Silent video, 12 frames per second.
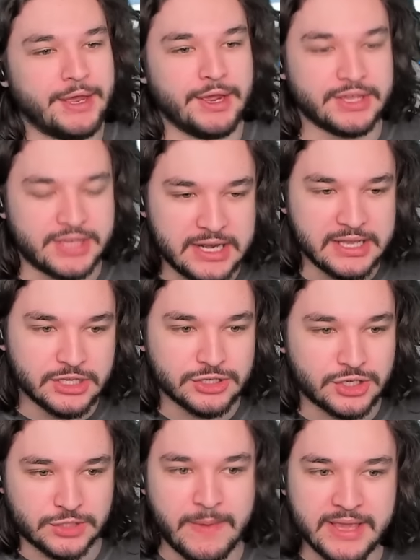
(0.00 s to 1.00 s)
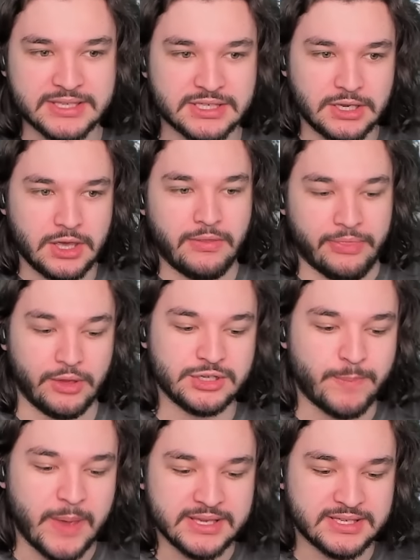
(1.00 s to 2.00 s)
Gideon just makes those
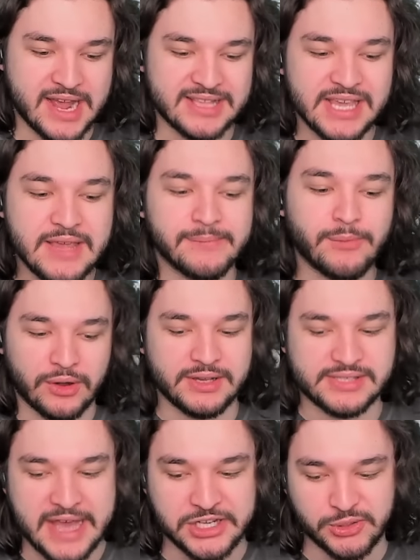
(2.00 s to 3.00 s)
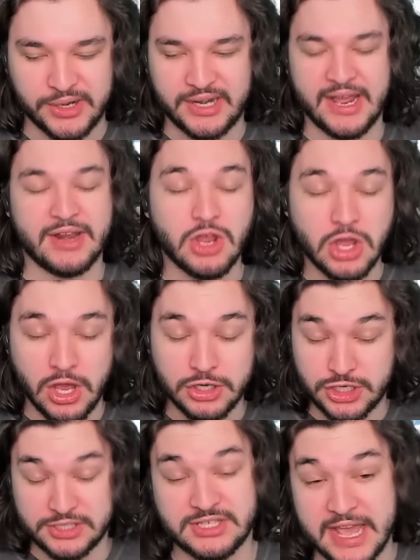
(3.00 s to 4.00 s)
base stats even more exaggerated and
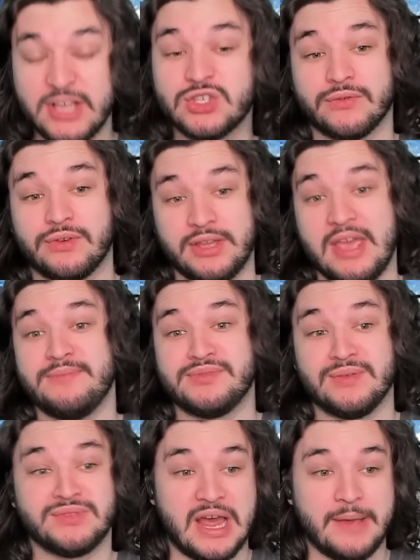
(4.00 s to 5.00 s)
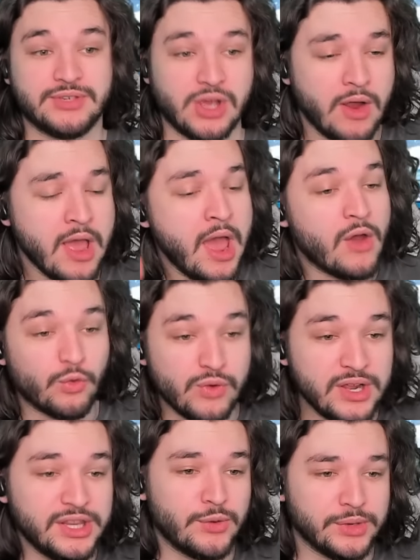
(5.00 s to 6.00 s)
just takes over games sometimes. So
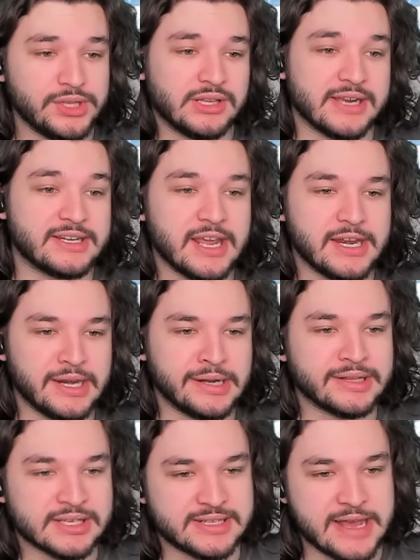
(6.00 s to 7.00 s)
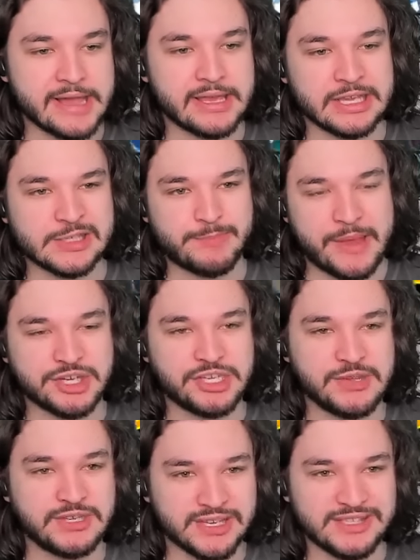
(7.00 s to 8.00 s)
really, really liked Gideon in this deck,
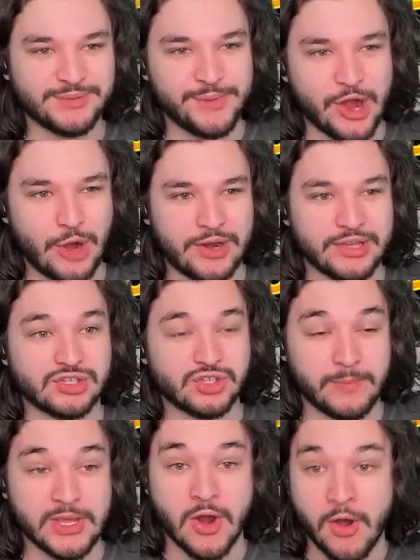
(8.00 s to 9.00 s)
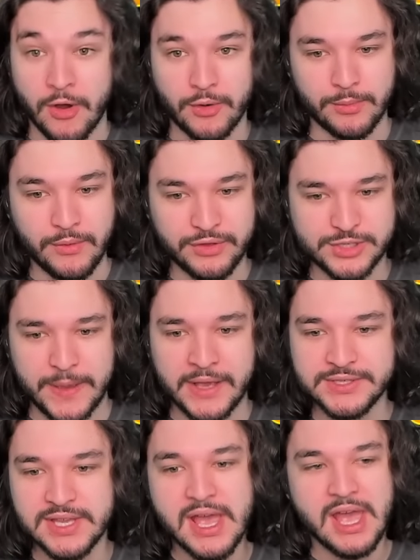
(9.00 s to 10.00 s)
especially since we are running so many hard removal spells.